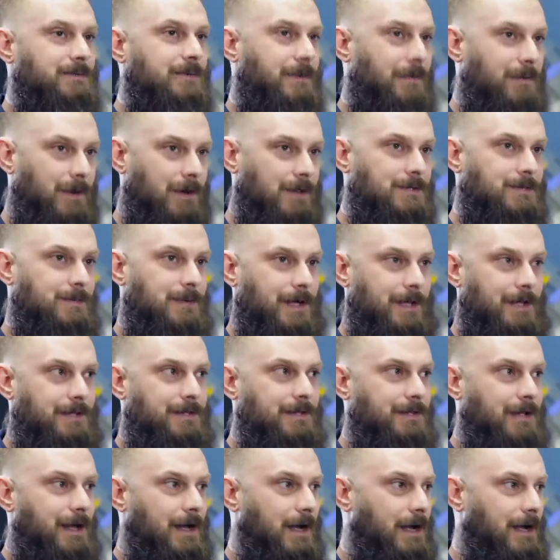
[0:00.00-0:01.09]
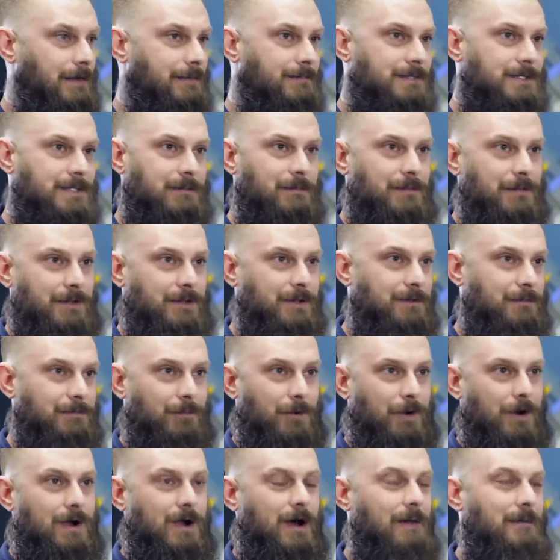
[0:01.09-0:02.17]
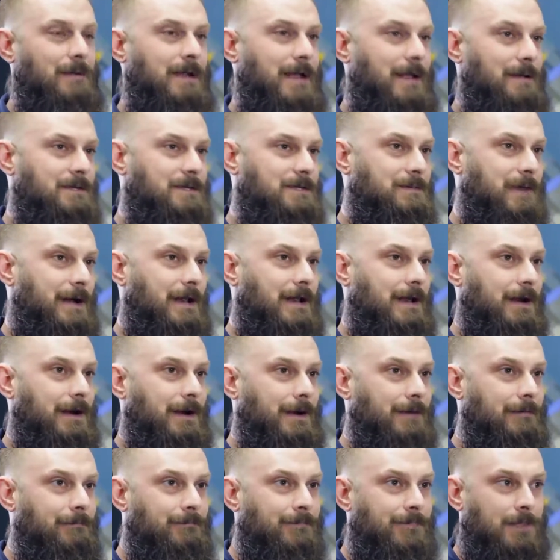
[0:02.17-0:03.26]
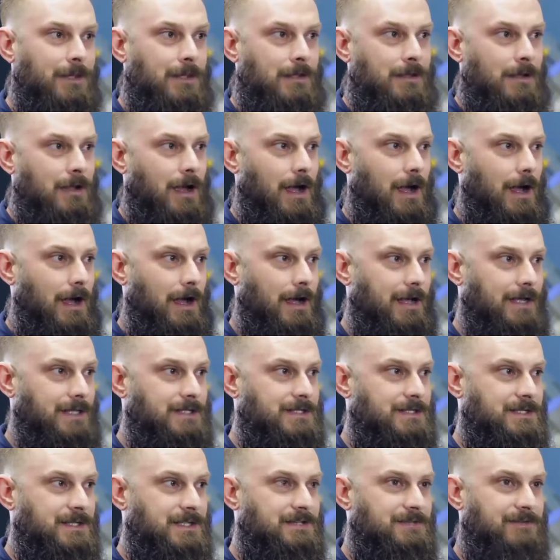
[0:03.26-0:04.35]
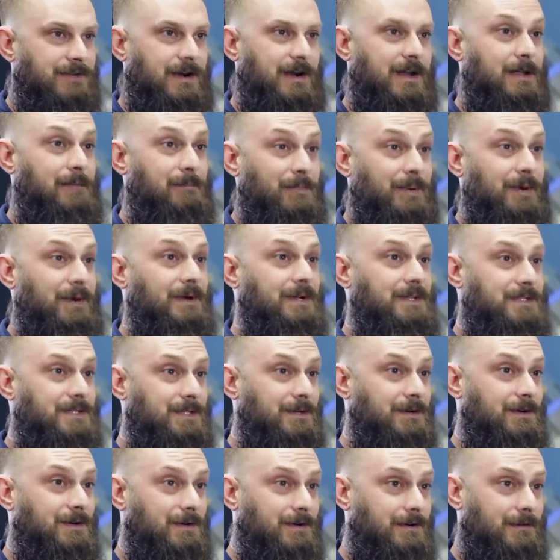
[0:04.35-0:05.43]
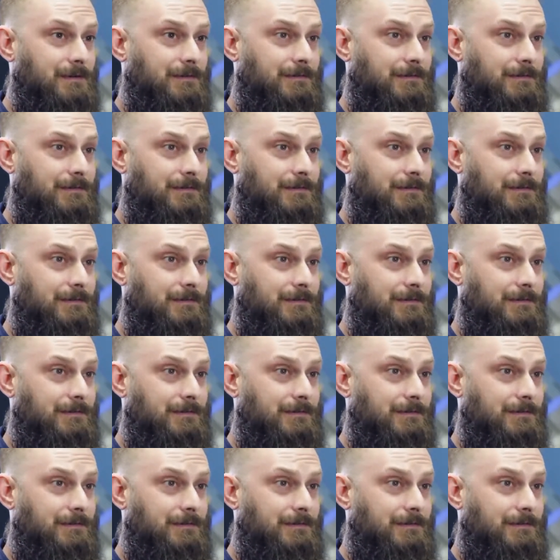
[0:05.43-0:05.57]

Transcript: we worked with, some of the more common names you might hear, it's very impersonal